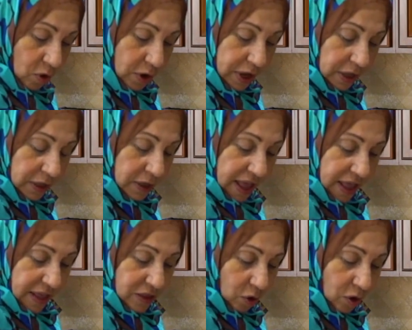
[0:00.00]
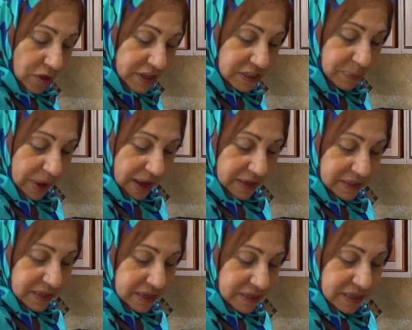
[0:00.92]
oil and all the
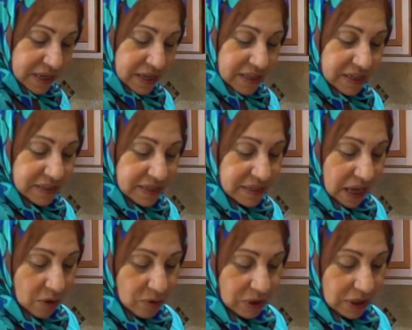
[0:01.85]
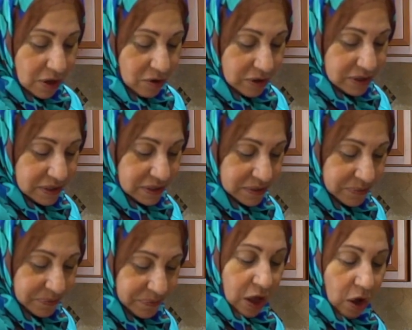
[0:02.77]
spices, this is how it looks.
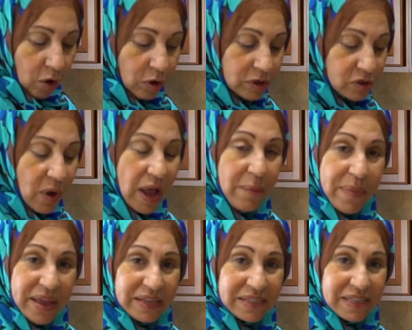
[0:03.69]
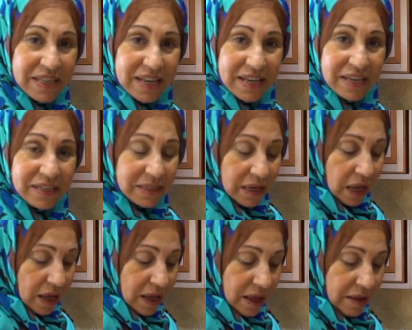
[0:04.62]
Also, I mixed these
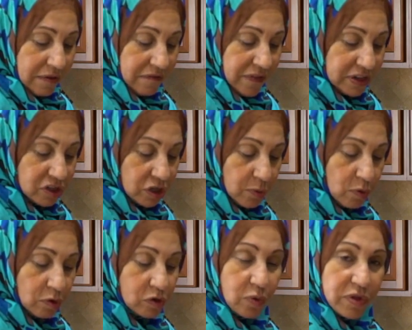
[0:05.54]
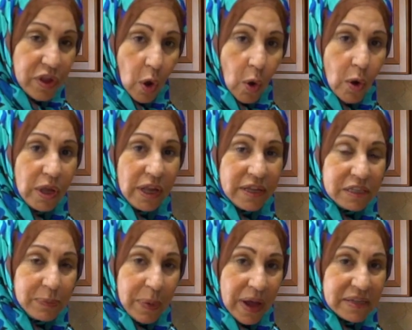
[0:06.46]
vegetables with the oil and
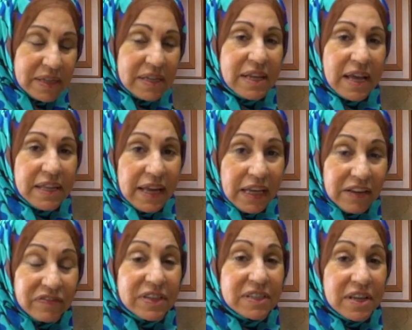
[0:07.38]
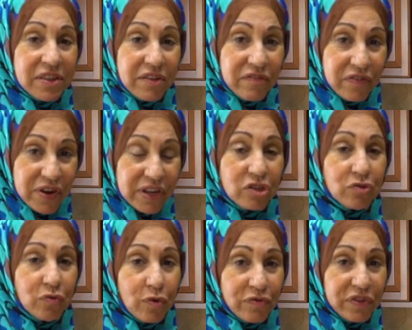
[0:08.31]
spices and I left it in the fridge
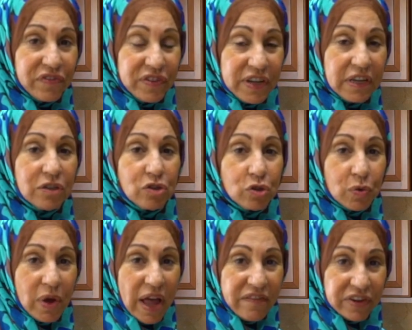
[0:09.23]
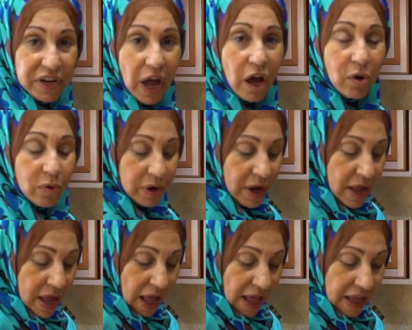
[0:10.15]
for 15 to half an hour.
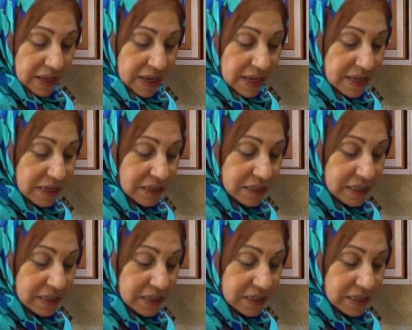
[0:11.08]
I needed